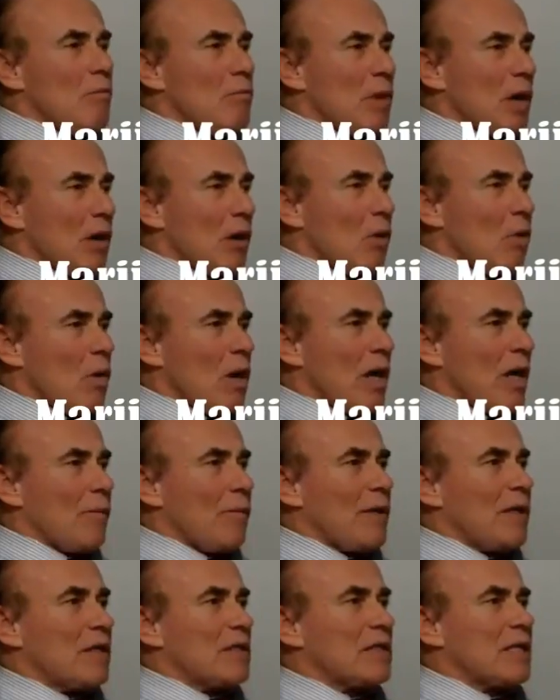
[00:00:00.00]

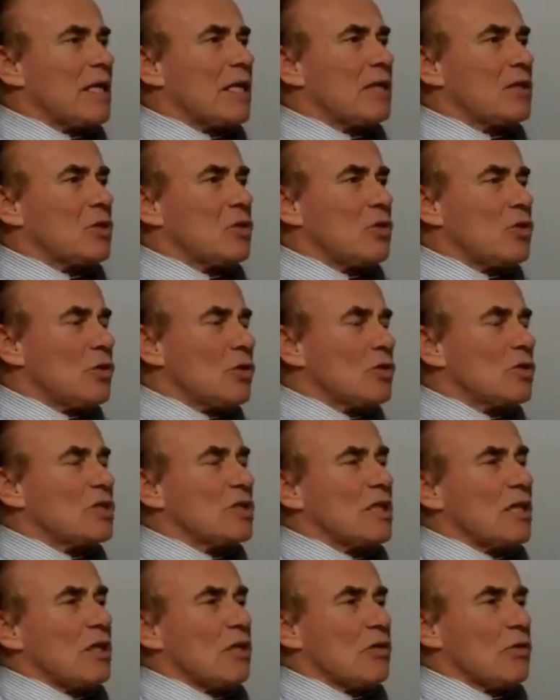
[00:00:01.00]
marijuana because it has a
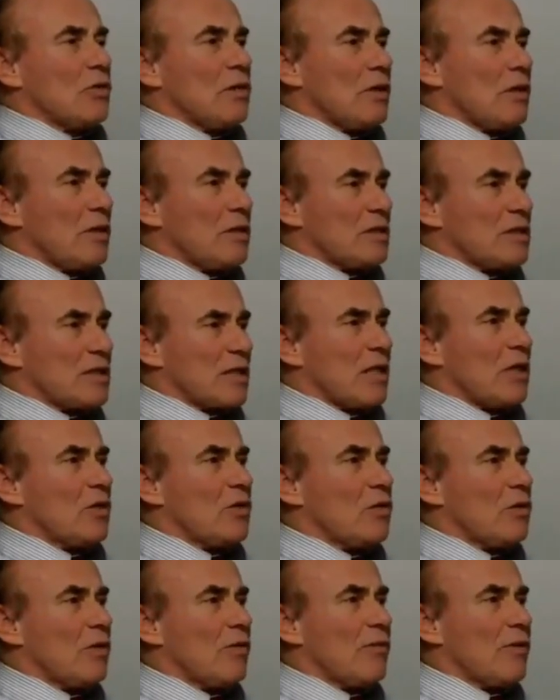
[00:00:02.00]

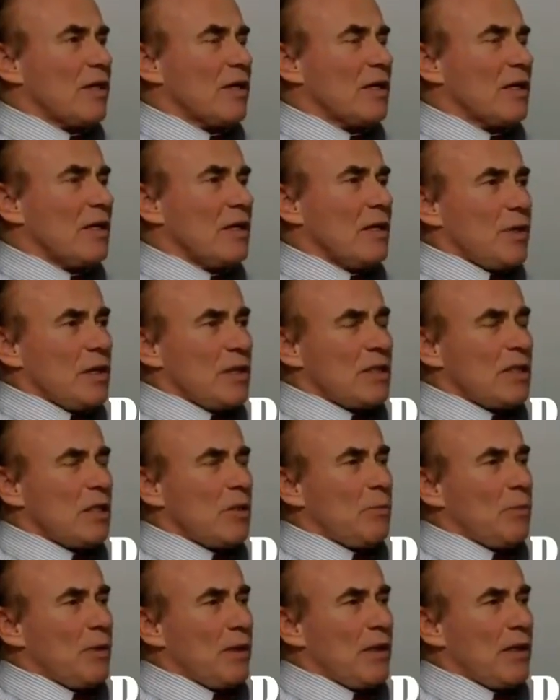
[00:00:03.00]
excitatory effect,
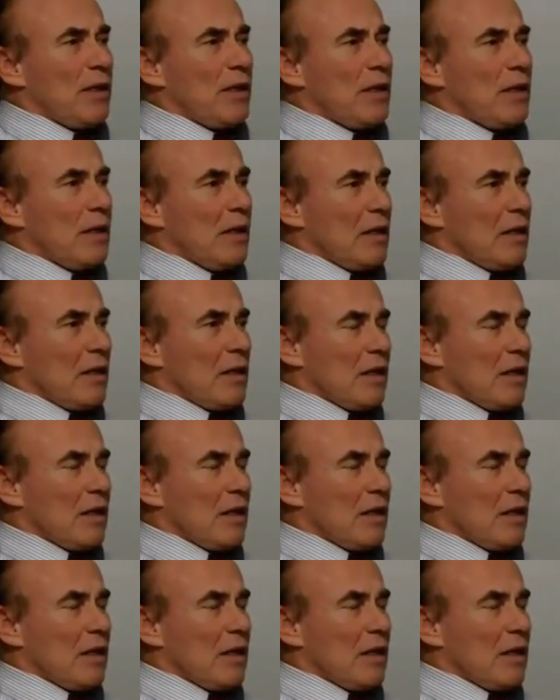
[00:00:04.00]
PCP,